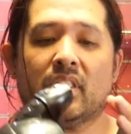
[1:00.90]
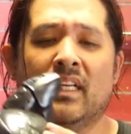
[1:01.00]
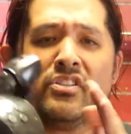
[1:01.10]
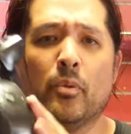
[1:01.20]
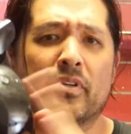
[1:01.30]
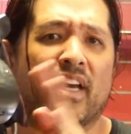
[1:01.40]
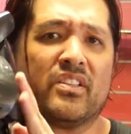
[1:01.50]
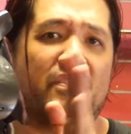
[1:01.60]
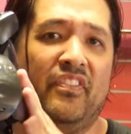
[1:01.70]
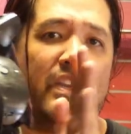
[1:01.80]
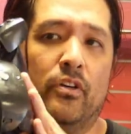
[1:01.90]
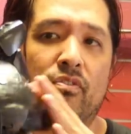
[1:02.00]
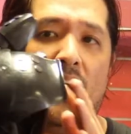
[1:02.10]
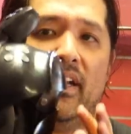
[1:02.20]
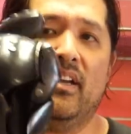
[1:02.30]
that still protects the fingers,
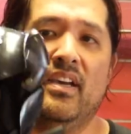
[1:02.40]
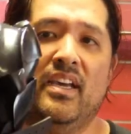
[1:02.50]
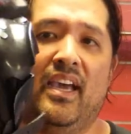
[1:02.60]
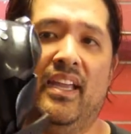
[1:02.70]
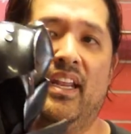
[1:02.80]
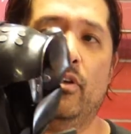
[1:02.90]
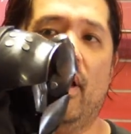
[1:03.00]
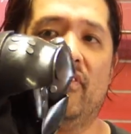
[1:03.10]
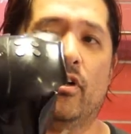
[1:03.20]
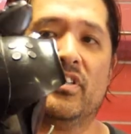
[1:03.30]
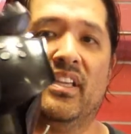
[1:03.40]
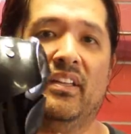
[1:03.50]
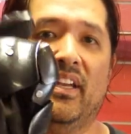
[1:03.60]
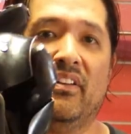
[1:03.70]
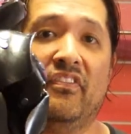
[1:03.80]
right? And then you have an
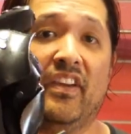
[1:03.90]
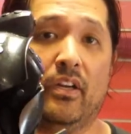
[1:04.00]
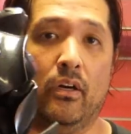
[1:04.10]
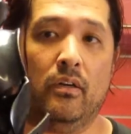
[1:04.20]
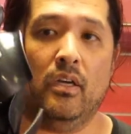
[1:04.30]
articulated finger.